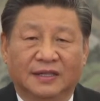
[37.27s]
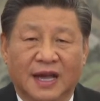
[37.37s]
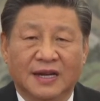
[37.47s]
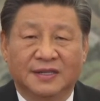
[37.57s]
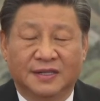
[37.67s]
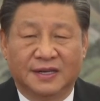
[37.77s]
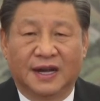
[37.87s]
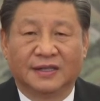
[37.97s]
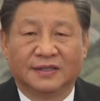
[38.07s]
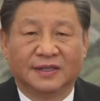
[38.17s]
and
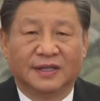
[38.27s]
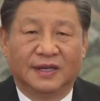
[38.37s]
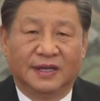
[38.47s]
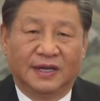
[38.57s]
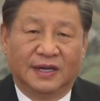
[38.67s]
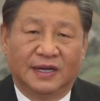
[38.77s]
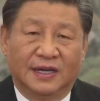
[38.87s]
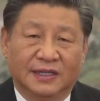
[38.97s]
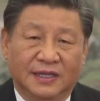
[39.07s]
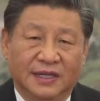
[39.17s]
biggest clean power
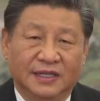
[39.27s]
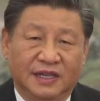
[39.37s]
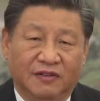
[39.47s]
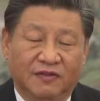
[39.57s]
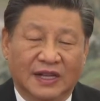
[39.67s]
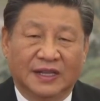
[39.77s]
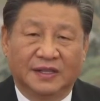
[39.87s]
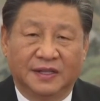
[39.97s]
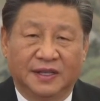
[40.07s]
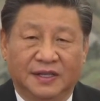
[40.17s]
generation system.